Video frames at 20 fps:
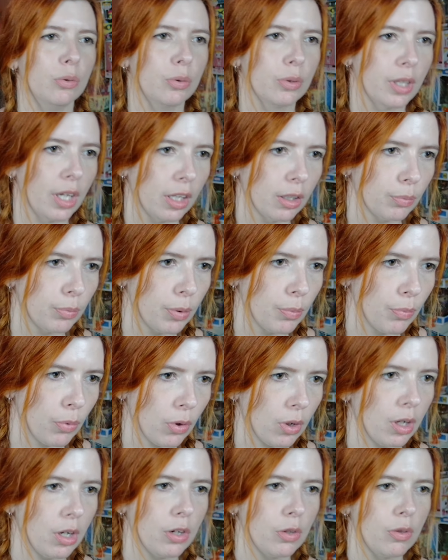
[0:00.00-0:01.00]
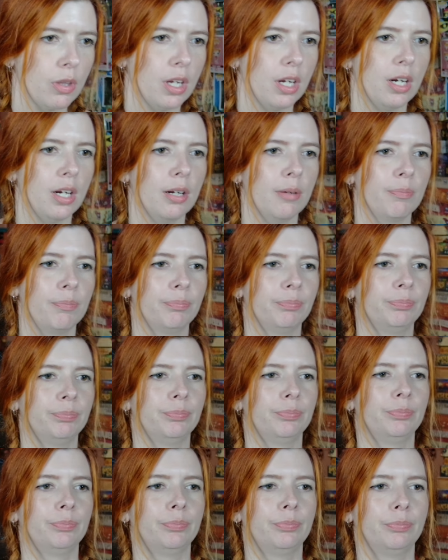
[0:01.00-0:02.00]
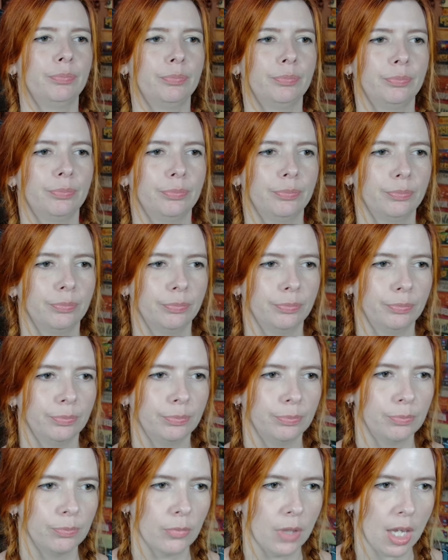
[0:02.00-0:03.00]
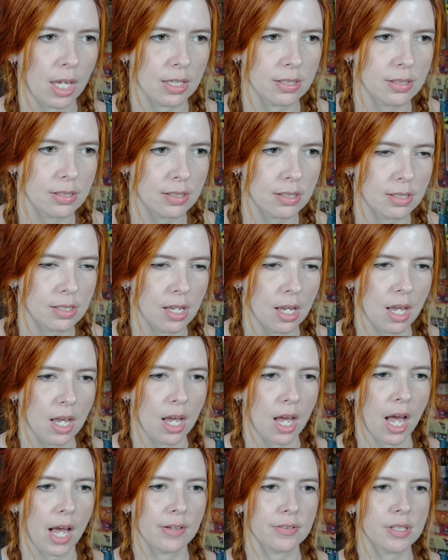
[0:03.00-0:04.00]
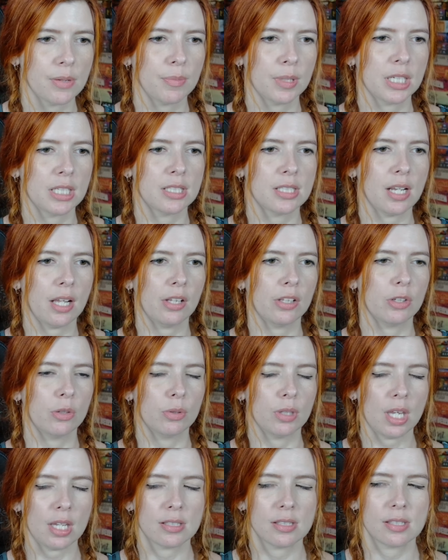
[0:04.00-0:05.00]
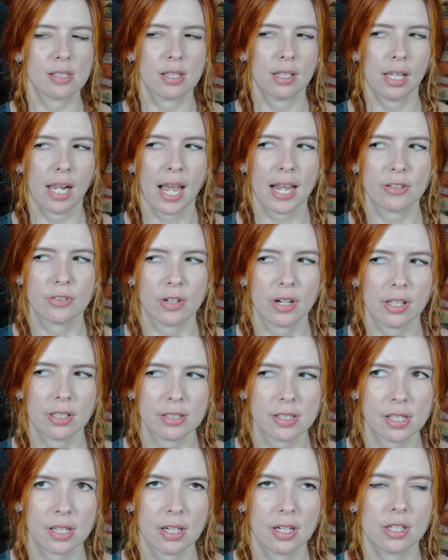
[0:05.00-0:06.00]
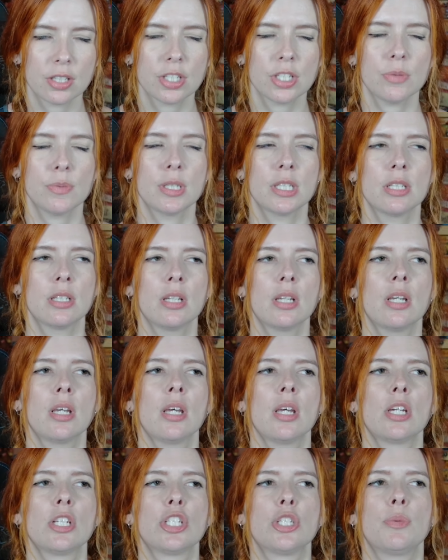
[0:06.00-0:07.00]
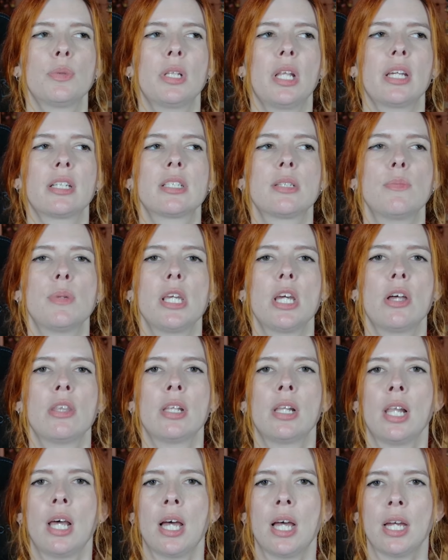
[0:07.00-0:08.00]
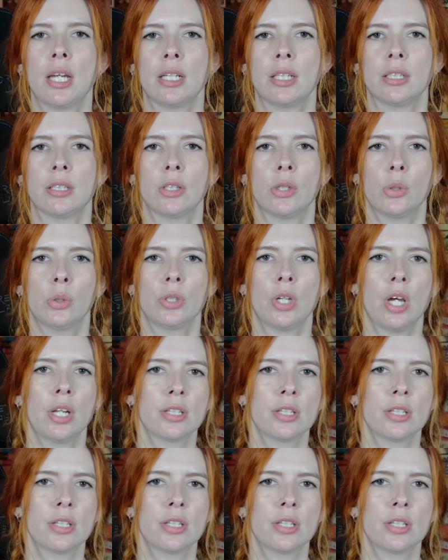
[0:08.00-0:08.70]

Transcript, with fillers: Celebrimbor, are you there? Hmm, yes. I have something to tell you. Yes, Galadriel's here. She would... She would like to be on the line. Hold on a